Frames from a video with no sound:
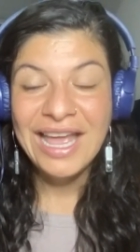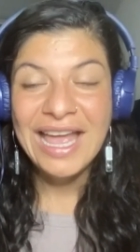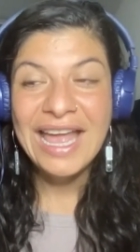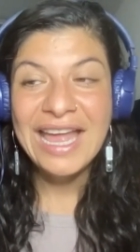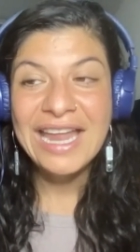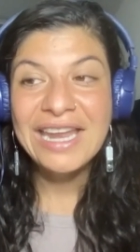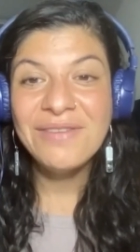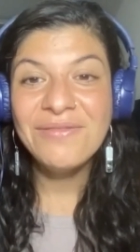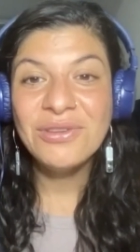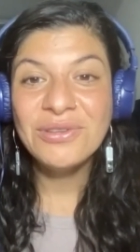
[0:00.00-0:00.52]

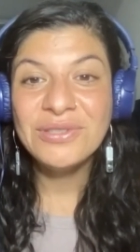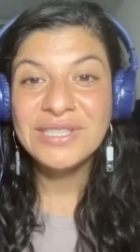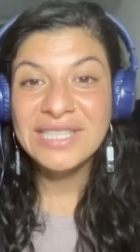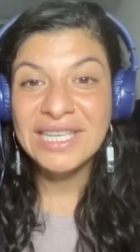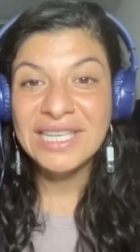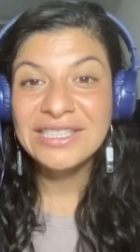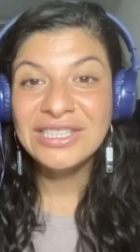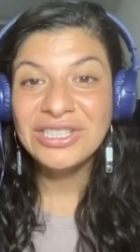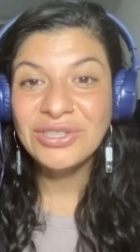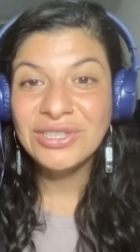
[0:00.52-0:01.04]
And if you
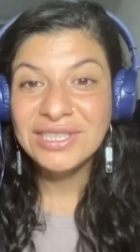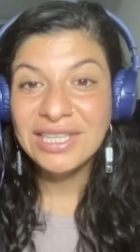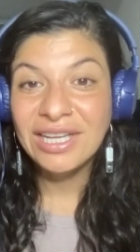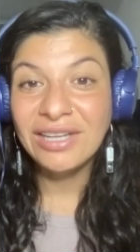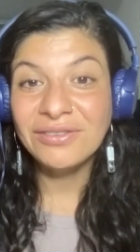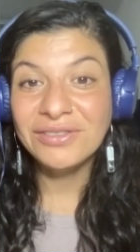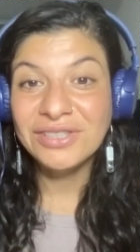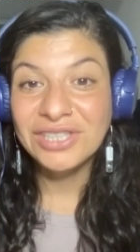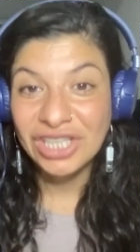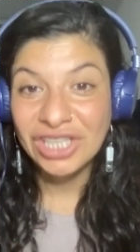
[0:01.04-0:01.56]
sense
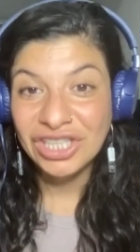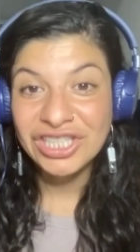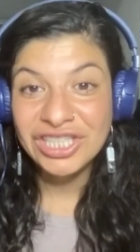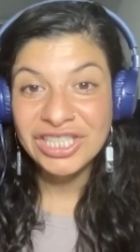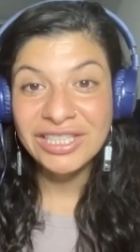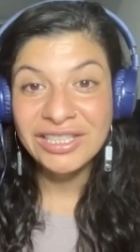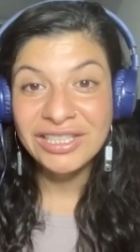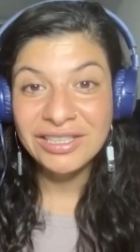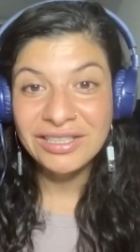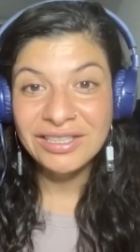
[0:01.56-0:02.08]
yourself
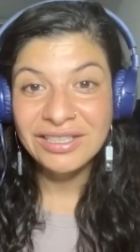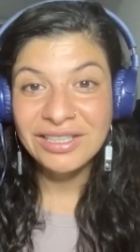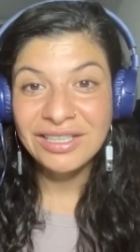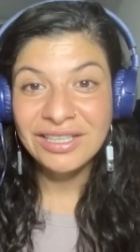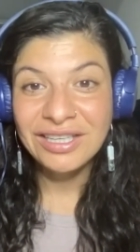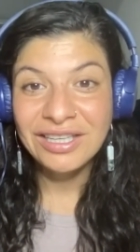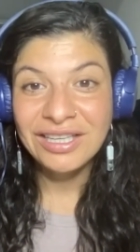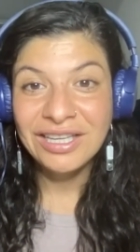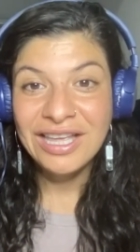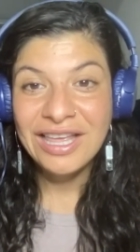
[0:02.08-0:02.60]
judging,
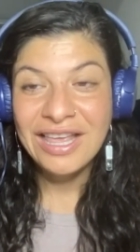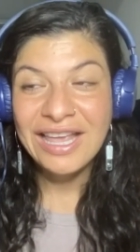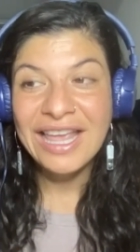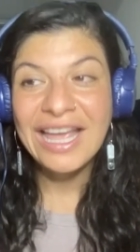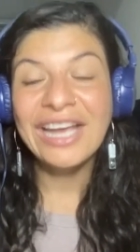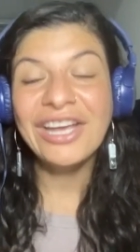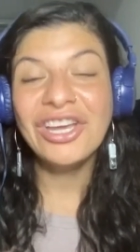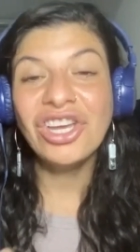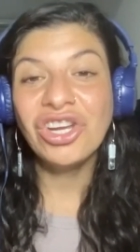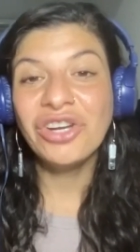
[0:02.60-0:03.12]

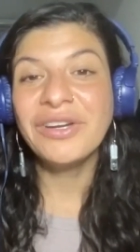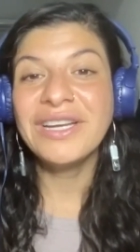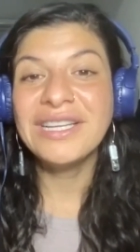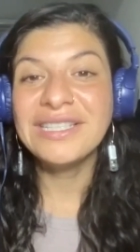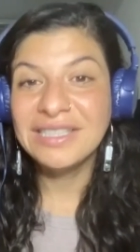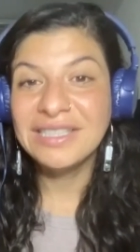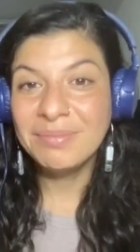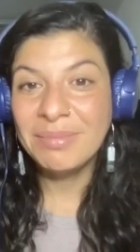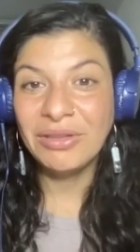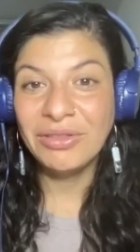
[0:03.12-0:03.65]
get
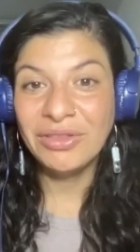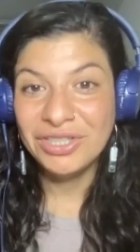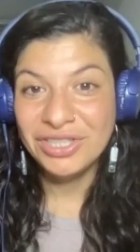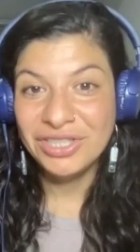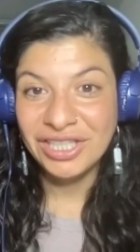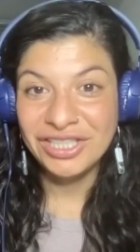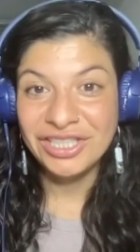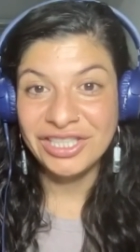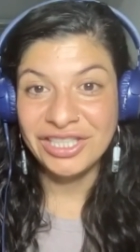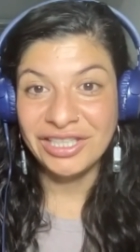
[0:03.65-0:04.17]
curious about the
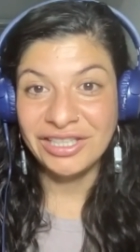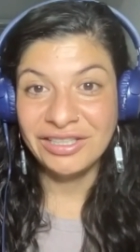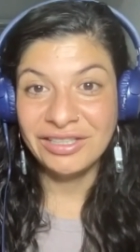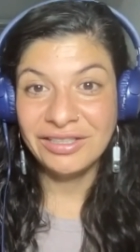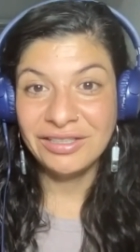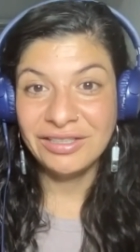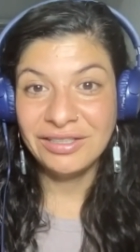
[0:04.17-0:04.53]
judging,